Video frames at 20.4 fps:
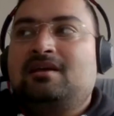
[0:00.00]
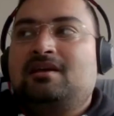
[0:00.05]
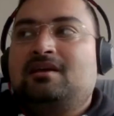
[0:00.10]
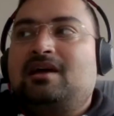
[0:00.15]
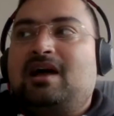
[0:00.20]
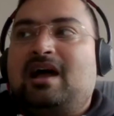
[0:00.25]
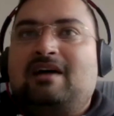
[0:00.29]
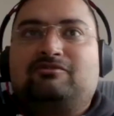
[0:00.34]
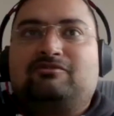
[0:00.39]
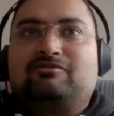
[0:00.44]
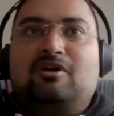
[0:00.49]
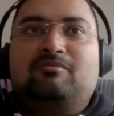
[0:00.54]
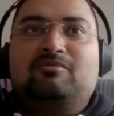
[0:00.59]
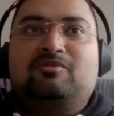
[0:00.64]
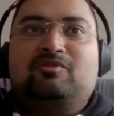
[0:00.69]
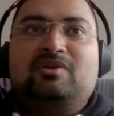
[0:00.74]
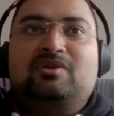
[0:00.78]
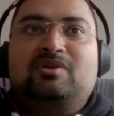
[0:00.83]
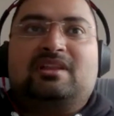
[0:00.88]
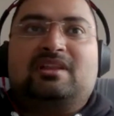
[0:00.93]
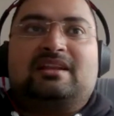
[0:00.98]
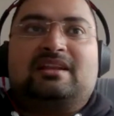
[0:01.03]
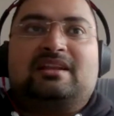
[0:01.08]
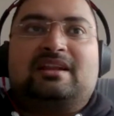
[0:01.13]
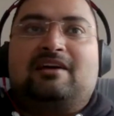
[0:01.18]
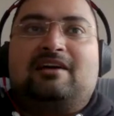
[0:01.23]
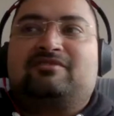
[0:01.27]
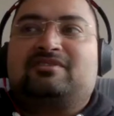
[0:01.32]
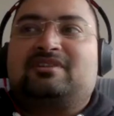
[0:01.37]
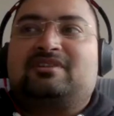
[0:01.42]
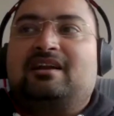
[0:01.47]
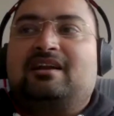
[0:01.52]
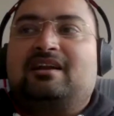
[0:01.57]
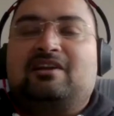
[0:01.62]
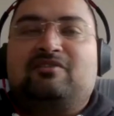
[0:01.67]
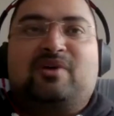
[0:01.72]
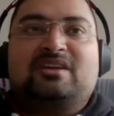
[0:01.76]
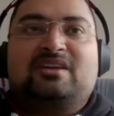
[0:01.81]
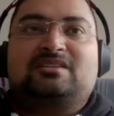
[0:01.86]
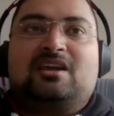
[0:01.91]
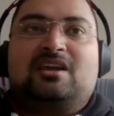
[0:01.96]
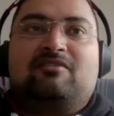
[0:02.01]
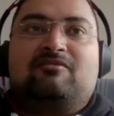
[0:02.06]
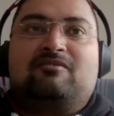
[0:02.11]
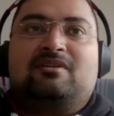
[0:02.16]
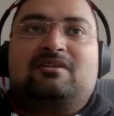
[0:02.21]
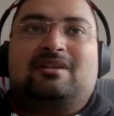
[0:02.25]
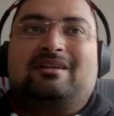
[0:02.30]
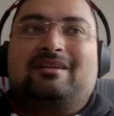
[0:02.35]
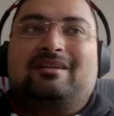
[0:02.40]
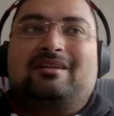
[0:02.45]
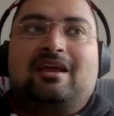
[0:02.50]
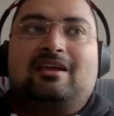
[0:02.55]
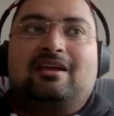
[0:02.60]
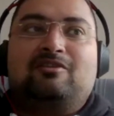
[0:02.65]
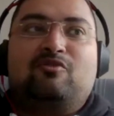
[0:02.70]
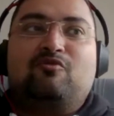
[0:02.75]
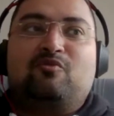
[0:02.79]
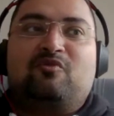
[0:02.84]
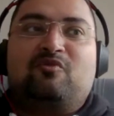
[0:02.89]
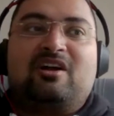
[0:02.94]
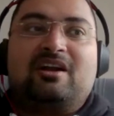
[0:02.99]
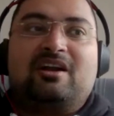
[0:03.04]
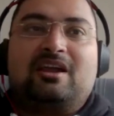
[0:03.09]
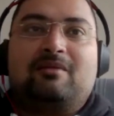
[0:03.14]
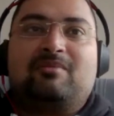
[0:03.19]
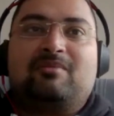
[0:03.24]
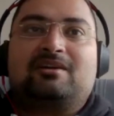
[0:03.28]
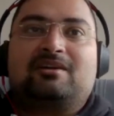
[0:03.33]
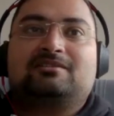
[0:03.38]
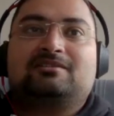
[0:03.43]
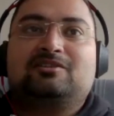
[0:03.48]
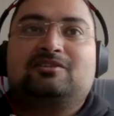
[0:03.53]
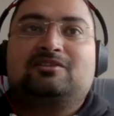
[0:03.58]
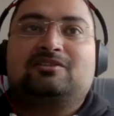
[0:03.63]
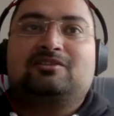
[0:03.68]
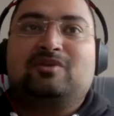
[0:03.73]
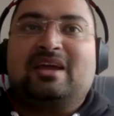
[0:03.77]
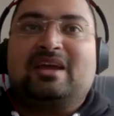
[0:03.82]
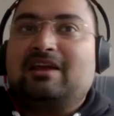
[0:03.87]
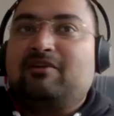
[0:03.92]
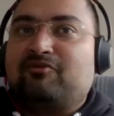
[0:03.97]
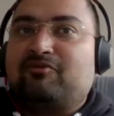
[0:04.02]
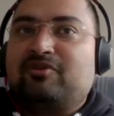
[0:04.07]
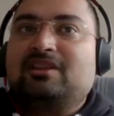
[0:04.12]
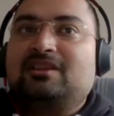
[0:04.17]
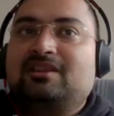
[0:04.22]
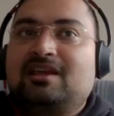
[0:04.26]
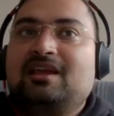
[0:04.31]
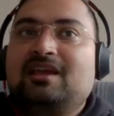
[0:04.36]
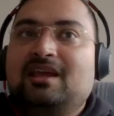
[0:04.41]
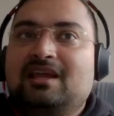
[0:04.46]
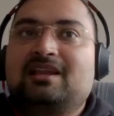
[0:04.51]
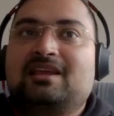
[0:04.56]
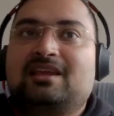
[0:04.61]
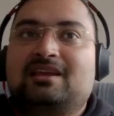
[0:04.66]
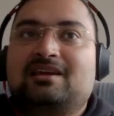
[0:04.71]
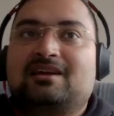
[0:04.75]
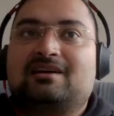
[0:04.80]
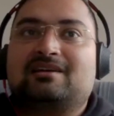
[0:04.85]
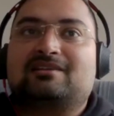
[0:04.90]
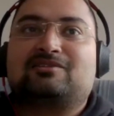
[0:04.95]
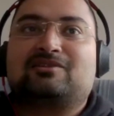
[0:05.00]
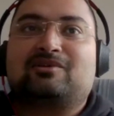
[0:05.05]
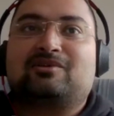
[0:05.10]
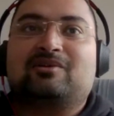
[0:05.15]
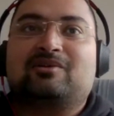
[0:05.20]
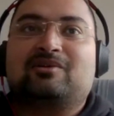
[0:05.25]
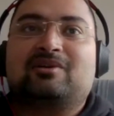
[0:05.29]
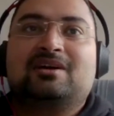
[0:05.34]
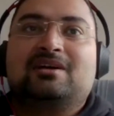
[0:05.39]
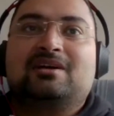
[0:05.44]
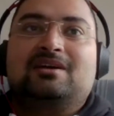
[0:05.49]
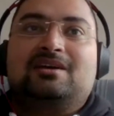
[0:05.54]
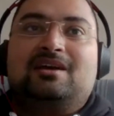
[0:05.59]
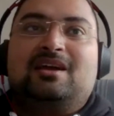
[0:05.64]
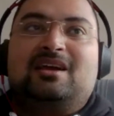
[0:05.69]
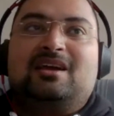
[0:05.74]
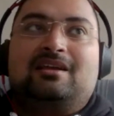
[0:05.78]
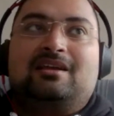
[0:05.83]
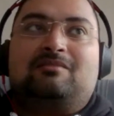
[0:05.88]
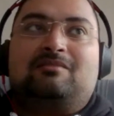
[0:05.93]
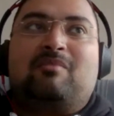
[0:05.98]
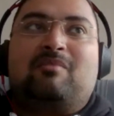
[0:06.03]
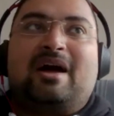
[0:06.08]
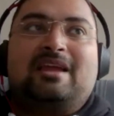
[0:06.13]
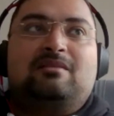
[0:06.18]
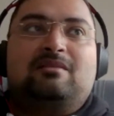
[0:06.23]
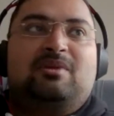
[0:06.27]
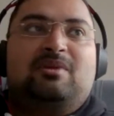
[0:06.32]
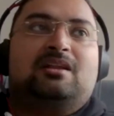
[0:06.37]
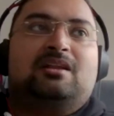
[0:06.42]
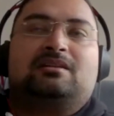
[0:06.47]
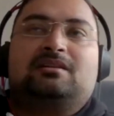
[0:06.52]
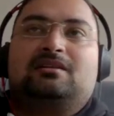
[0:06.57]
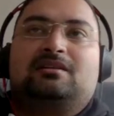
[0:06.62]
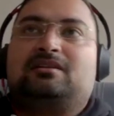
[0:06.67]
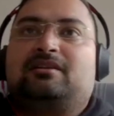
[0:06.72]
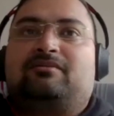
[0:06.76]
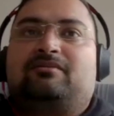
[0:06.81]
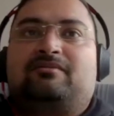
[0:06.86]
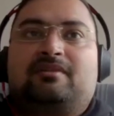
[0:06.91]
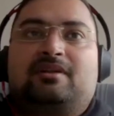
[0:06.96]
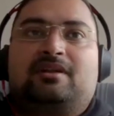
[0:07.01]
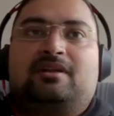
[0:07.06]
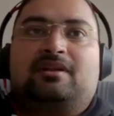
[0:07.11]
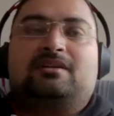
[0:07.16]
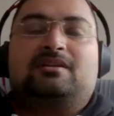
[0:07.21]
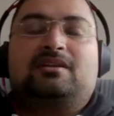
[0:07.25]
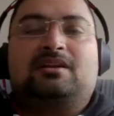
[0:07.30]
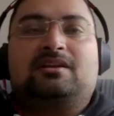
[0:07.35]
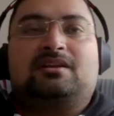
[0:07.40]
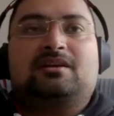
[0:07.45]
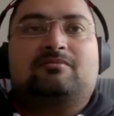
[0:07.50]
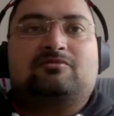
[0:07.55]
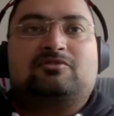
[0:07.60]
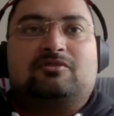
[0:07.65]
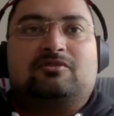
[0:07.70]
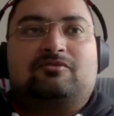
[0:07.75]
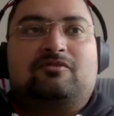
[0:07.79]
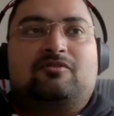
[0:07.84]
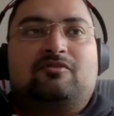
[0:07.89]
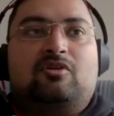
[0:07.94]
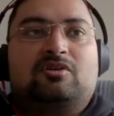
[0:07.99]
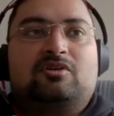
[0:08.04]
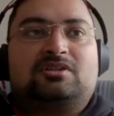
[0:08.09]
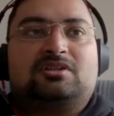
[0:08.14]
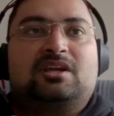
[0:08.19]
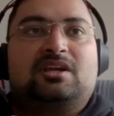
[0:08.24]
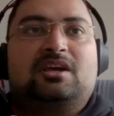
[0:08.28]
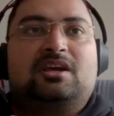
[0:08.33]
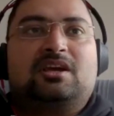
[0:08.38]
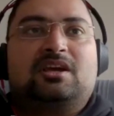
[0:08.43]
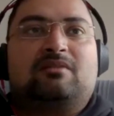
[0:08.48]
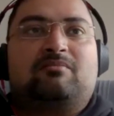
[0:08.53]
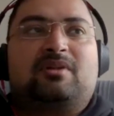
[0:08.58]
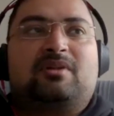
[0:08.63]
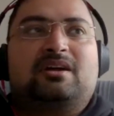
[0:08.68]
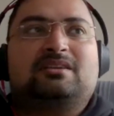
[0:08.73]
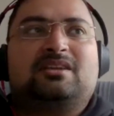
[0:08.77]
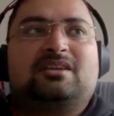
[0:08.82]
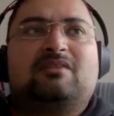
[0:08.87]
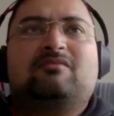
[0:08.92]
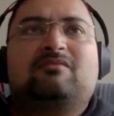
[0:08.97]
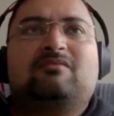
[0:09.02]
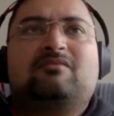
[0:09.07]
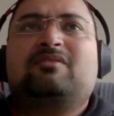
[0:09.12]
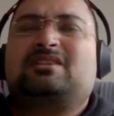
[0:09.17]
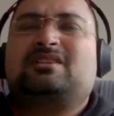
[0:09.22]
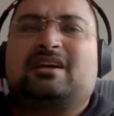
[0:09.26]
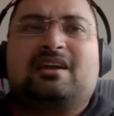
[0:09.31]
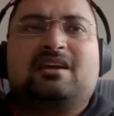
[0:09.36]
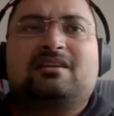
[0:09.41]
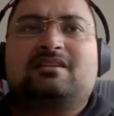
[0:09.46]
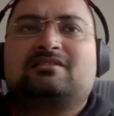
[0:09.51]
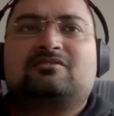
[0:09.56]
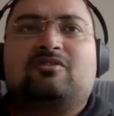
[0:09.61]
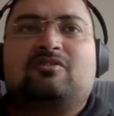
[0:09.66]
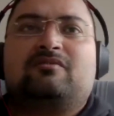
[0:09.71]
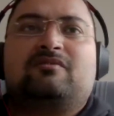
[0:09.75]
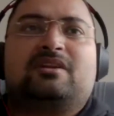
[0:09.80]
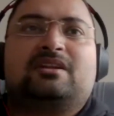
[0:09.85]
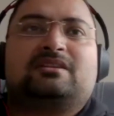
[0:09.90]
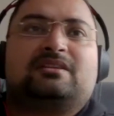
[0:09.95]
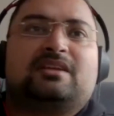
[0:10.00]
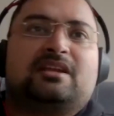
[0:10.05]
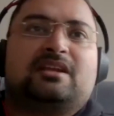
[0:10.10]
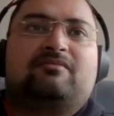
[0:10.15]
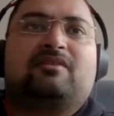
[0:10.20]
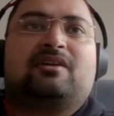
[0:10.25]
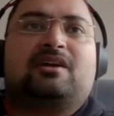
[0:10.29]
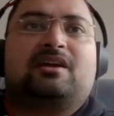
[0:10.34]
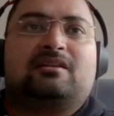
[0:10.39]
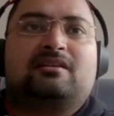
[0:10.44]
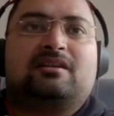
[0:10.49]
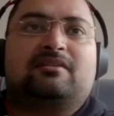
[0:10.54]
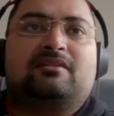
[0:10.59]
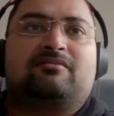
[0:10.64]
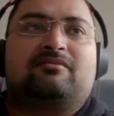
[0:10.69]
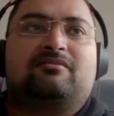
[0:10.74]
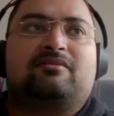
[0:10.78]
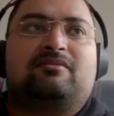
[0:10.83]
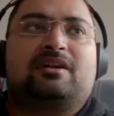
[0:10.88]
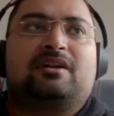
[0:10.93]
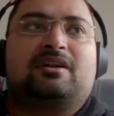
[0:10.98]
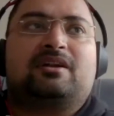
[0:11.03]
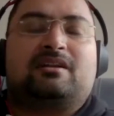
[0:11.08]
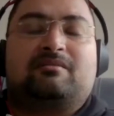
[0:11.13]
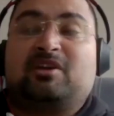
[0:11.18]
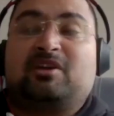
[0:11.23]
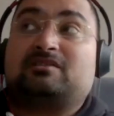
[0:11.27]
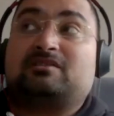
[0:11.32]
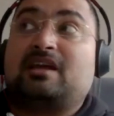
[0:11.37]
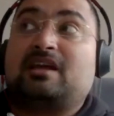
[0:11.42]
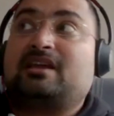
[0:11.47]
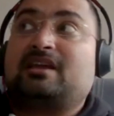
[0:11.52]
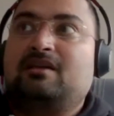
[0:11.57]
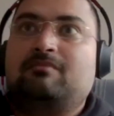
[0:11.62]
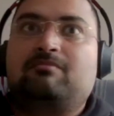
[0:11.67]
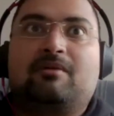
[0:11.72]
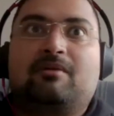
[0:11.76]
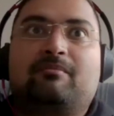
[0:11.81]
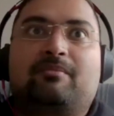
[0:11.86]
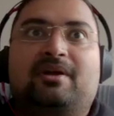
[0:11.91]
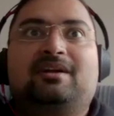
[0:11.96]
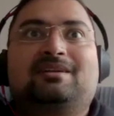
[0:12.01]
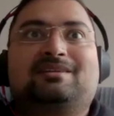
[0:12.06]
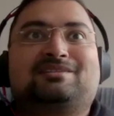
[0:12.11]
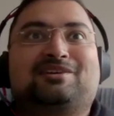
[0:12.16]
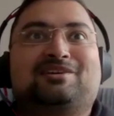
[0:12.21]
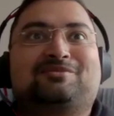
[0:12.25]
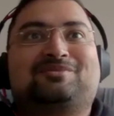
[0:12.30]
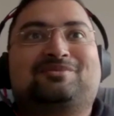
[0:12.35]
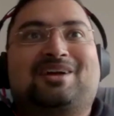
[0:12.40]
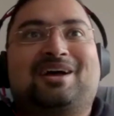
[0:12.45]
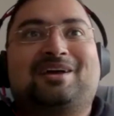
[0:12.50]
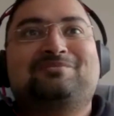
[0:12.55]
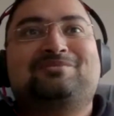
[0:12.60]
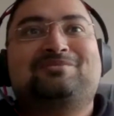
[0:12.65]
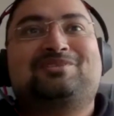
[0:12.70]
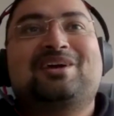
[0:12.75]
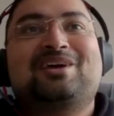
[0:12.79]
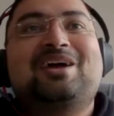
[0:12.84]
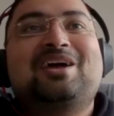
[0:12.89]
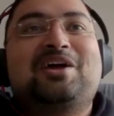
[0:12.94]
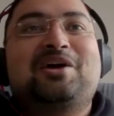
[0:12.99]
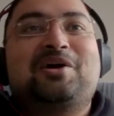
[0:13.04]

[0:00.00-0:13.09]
I have stopped doing that, and I have started advising everyone that, hey, don't worry, because you get everything in here. So it might be a little different in terms of costing and pricing, which again is not very significantly different, because I keep comparing sometimes.